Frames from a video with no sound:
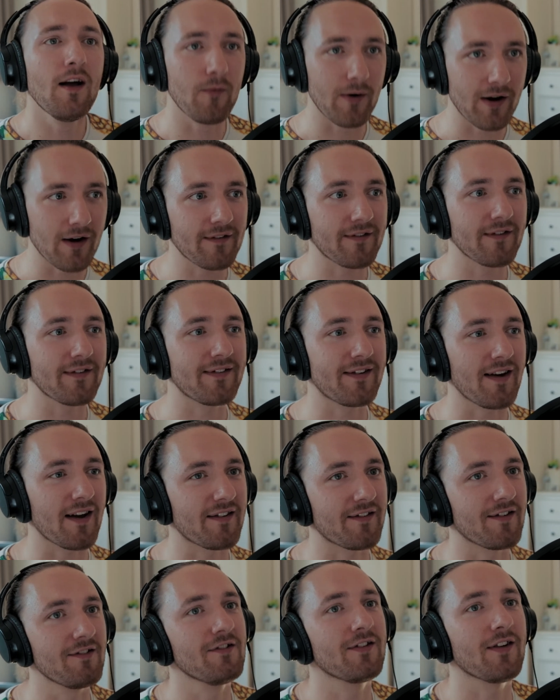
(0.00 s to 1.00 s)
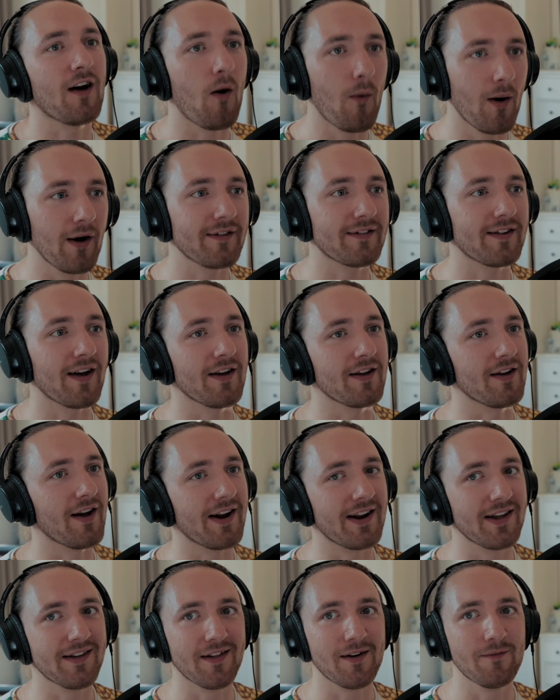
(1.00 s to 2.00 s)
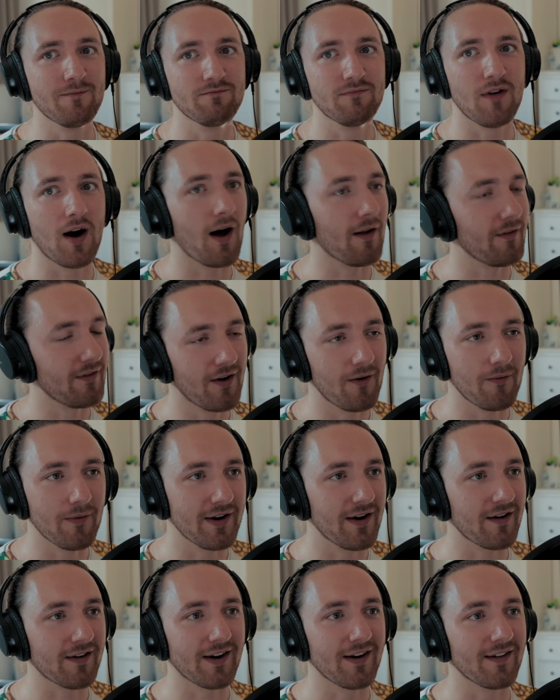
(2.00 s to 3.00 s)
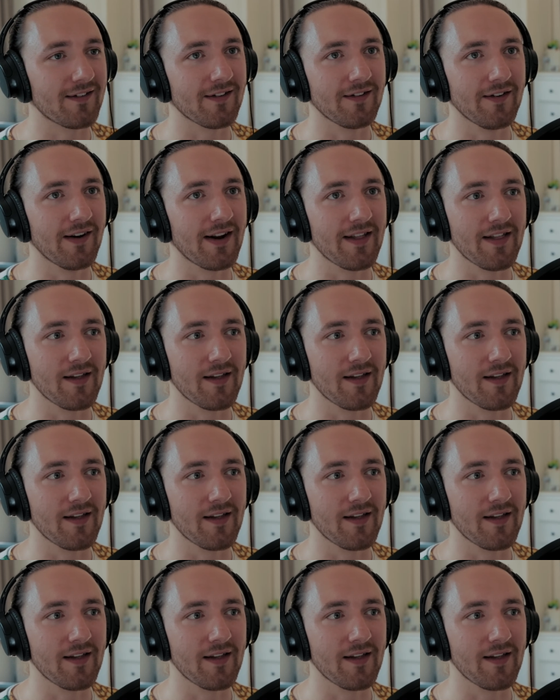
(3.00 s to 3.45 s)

we got some suggestions. I won't tell you any of them. We're not going to do any of